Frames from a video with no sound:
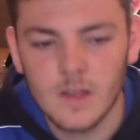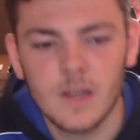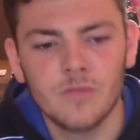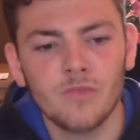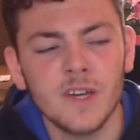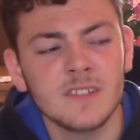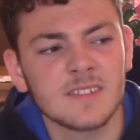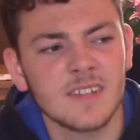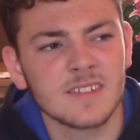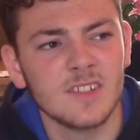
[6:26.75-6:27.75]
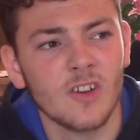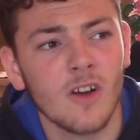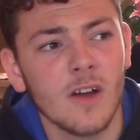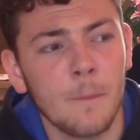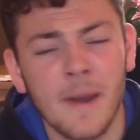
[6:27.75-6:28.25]
And Ryan
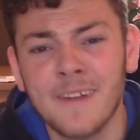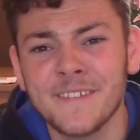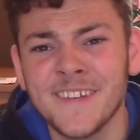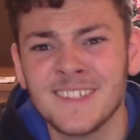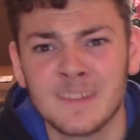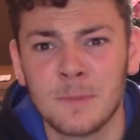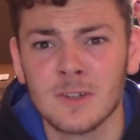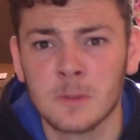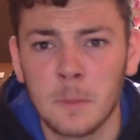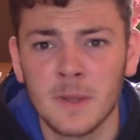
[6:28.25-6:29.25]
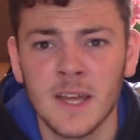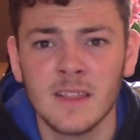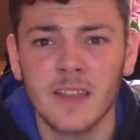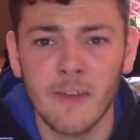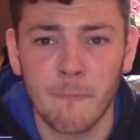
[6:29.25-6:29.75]
Sessegnon, apparently he's supposed to be
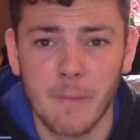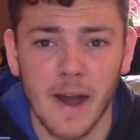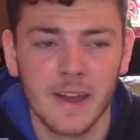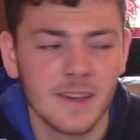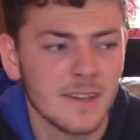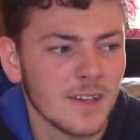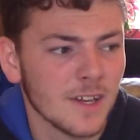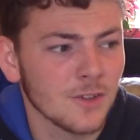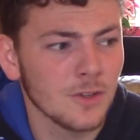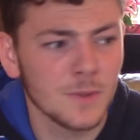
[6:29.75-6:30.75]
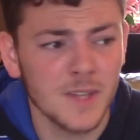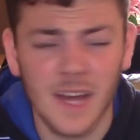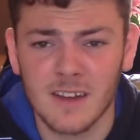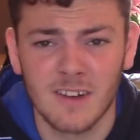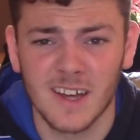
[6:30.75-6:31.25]
playing left back. I don't know what
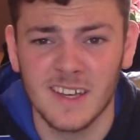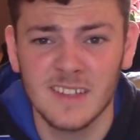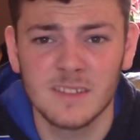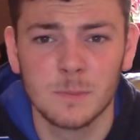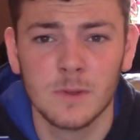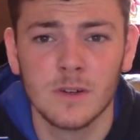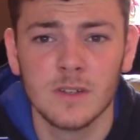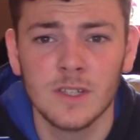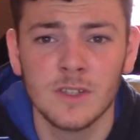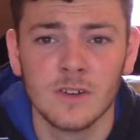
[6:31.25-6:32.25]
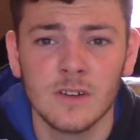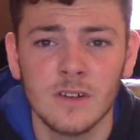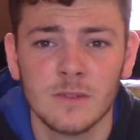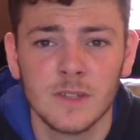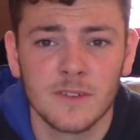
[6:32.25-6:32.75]
that crack is, but you
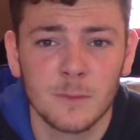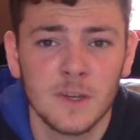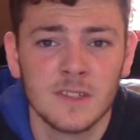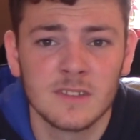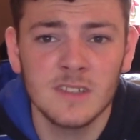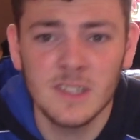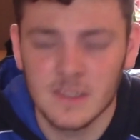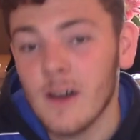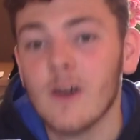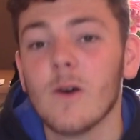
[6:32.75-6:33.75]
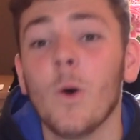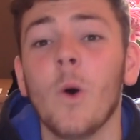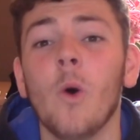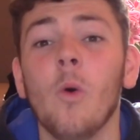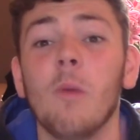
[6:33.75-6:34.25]
know, we'll have to wait and see.
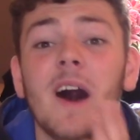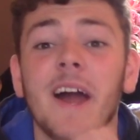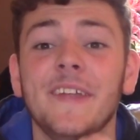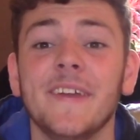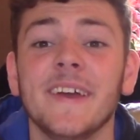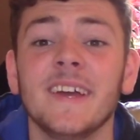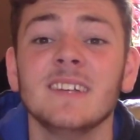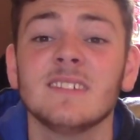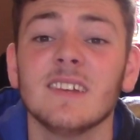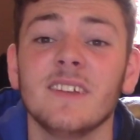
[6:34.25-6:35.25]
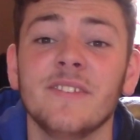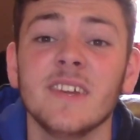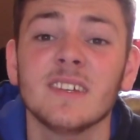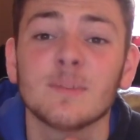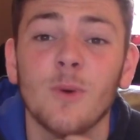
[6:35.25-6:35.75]
Oh my days,
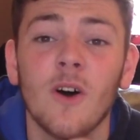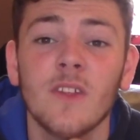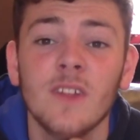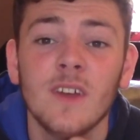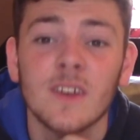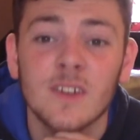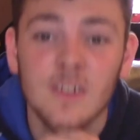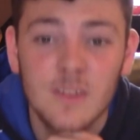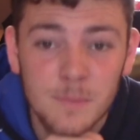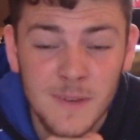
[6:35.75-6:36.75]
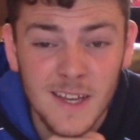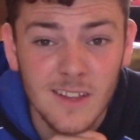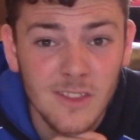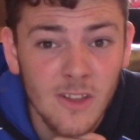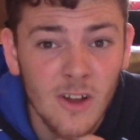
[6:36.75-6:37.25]
this one could be a
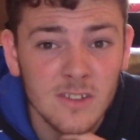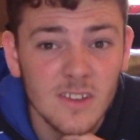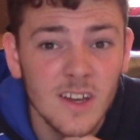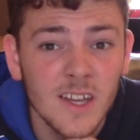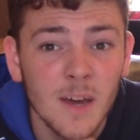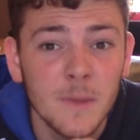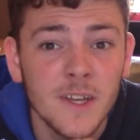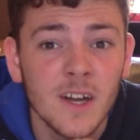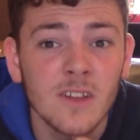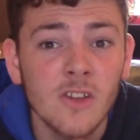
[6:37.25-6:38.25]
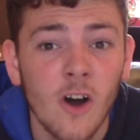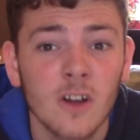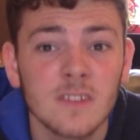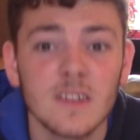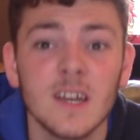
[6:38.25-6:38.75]
lot, and I mean a
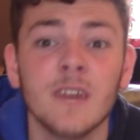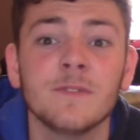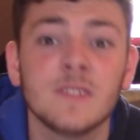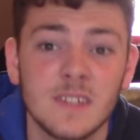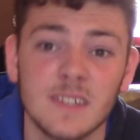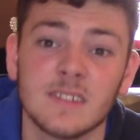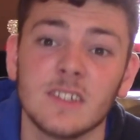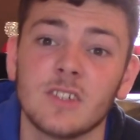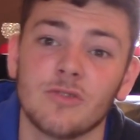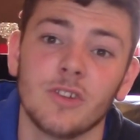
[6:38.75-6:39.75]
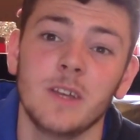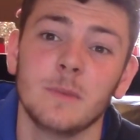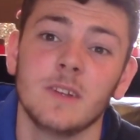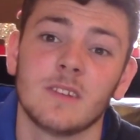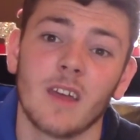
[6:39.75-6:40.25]
lot, of
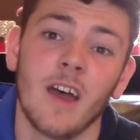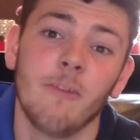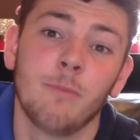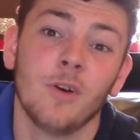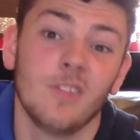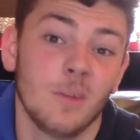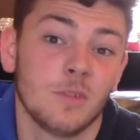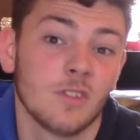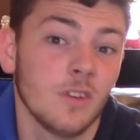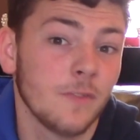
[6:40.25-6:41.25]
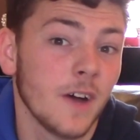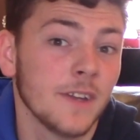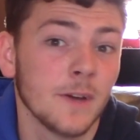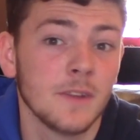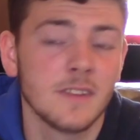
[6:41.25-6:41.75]
disagreements. I've put them so far
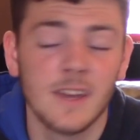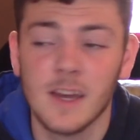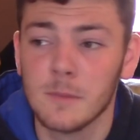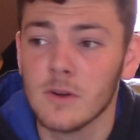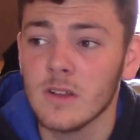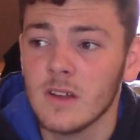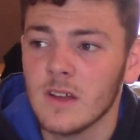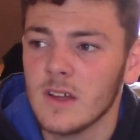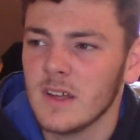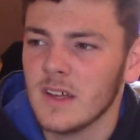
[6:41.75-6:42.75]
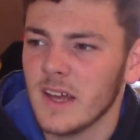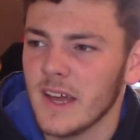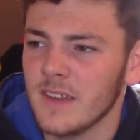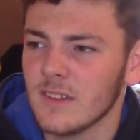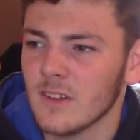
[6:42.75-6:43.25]
down the table,
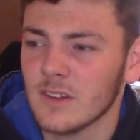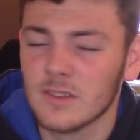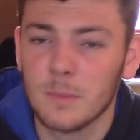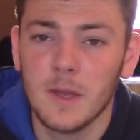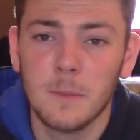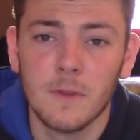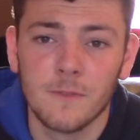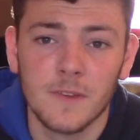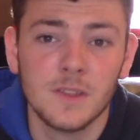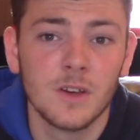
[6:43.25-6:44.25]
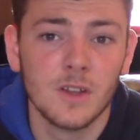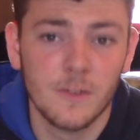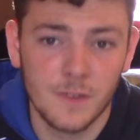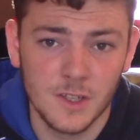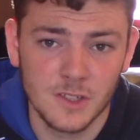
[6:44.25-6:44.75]
and loads of people think they're going
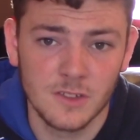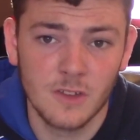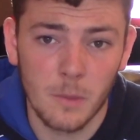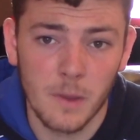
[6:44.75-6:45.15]
to finish in top